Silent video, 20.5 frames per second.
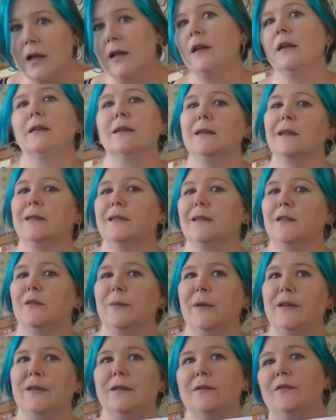The less
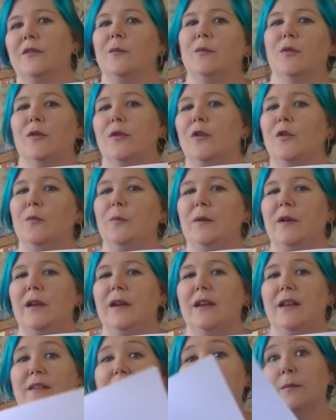expensive, the more open it
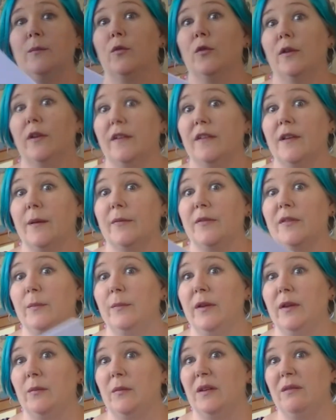is, the more it accepts the
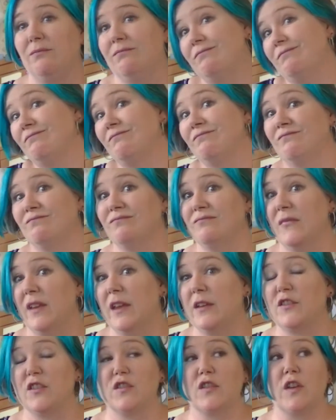pigment.
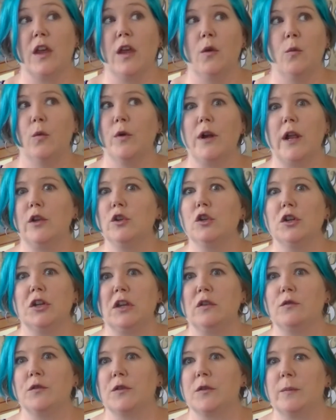We're not looking
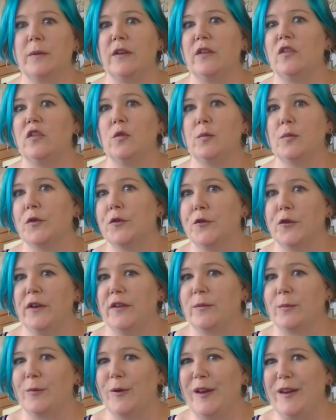for it to be super
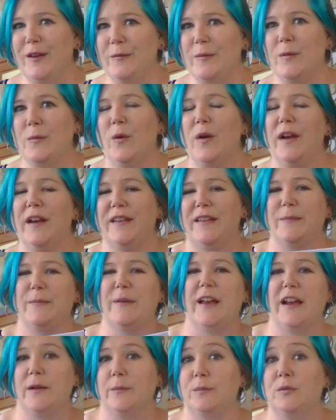crisp, right? We want it to be
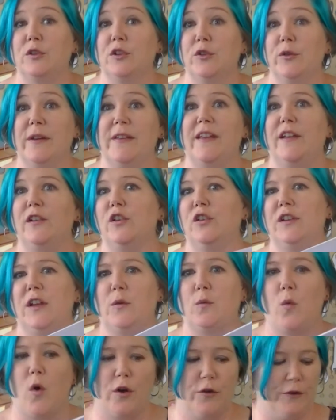kind of blurry. They look like
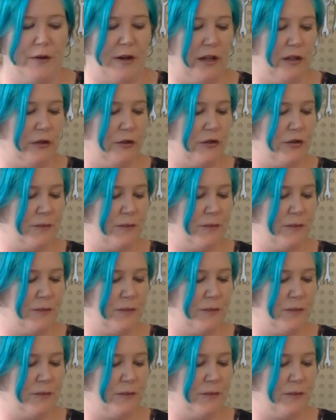watercolors.